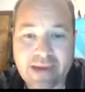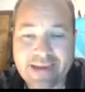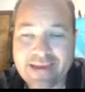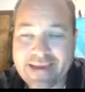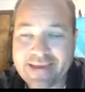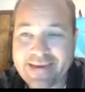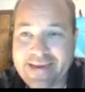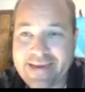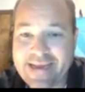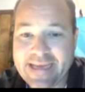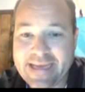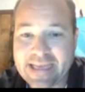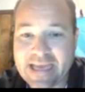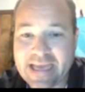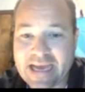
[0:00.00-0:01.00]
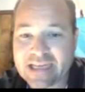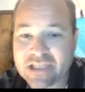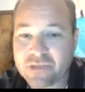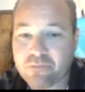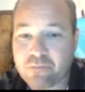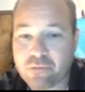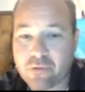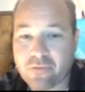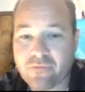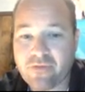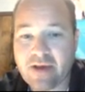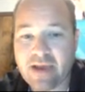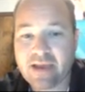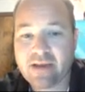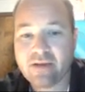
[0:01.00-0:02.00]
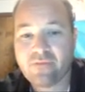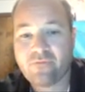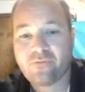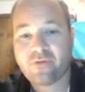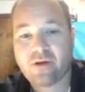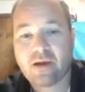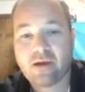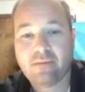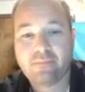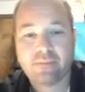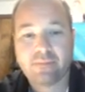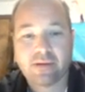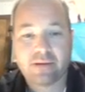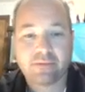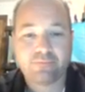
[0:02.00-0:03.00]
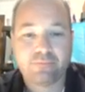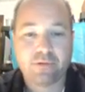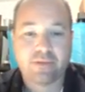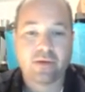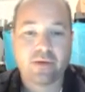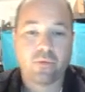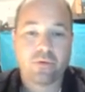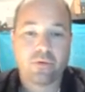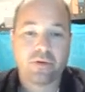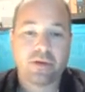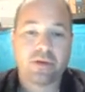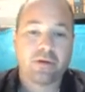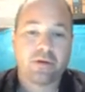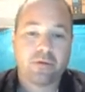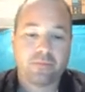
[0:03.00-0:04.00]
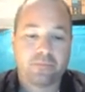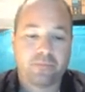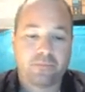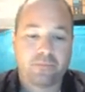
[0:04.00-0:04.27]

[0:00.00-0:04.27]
I had net cash provided from, I'll put that word in here,